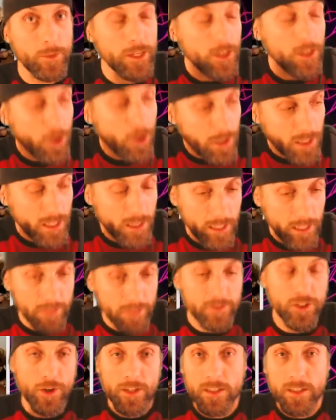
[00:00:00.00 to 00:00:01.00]
We currently
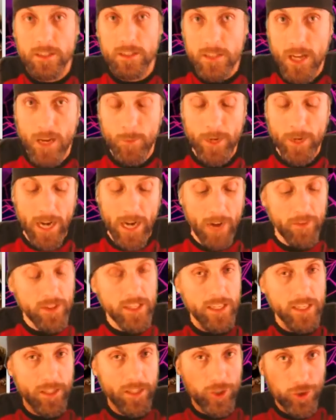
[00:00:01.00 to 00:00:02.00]
live during the time when
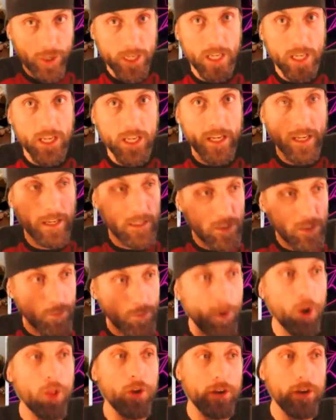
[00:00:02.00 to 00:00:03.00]
everything is shrinking, getting
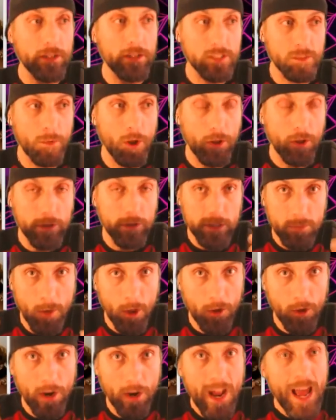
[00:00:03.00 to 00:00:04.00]
smaller and smaller and
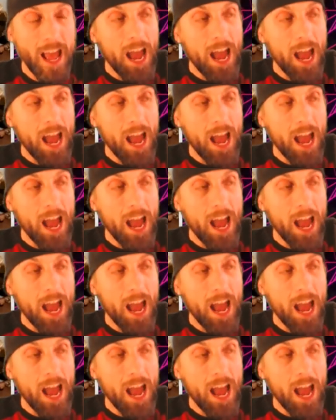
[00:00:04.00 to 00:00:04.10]
smaller.